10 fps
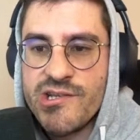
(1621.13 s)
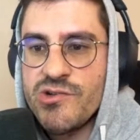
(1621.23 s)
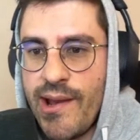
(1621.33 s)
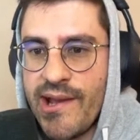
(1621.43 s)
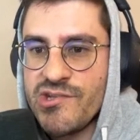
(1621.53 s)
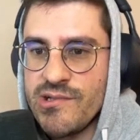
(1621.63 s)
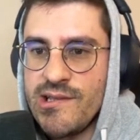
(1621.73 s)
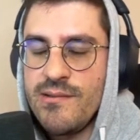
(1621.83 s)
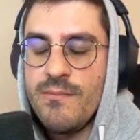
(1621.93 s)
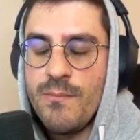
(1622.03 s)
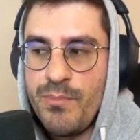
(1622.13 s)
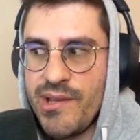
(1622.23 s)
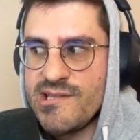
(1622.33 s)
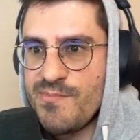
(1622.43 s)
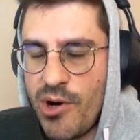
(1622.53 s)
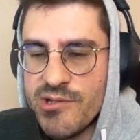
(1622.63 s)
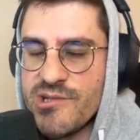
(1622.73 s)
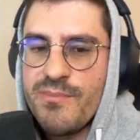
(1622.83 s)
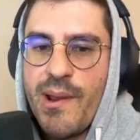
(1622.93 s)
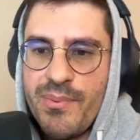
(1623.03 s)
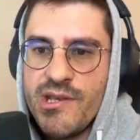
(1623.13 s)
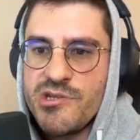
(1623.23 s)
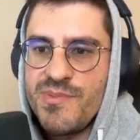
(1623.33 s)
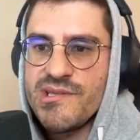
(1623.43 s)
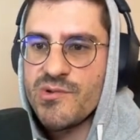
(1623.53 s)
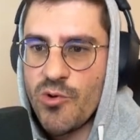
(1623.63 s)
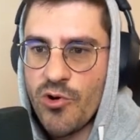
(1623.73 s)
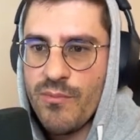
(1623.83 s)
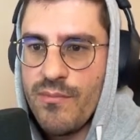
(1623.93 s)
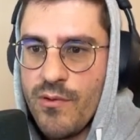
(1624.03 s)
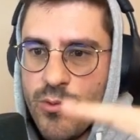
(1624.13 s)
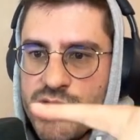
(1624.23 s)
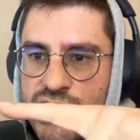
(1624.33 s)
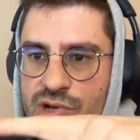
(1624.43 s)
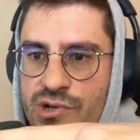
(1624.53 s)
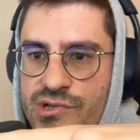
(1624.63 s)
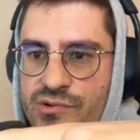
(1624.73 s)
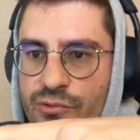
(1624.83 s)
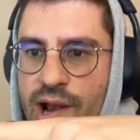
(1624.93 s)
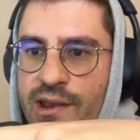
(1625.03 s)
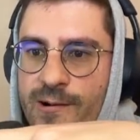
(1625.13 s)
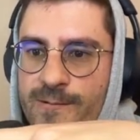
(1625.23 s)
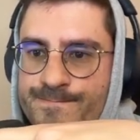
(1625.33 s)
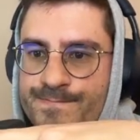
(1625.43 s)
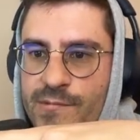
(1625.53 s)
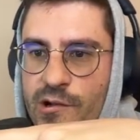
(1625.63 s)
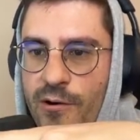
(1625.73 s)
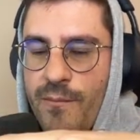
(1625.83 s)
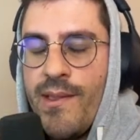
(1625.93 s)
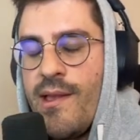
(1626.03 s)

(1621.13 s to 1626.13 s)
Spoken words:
to actually be sponsored by PHP Storm, which is right here. you know.